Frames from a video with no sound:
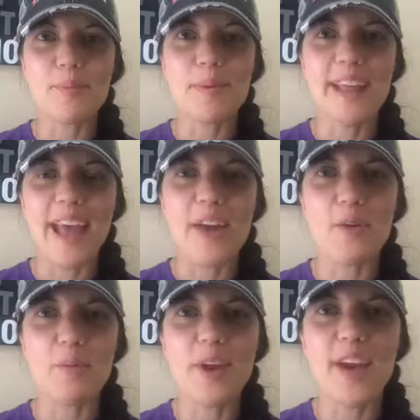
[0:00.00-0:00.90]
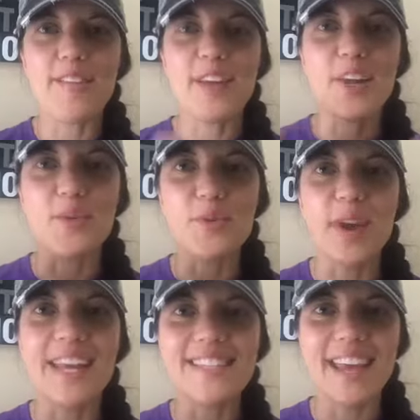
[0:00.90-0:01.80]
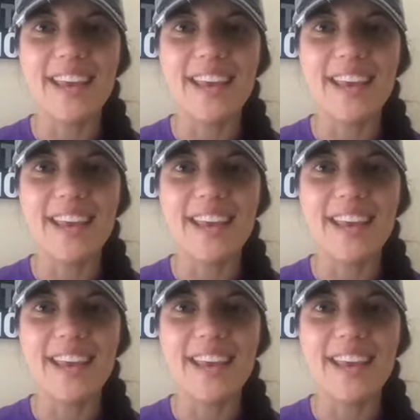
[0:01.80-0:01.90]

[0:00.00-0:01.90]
Everybody, I hope you're having a great day.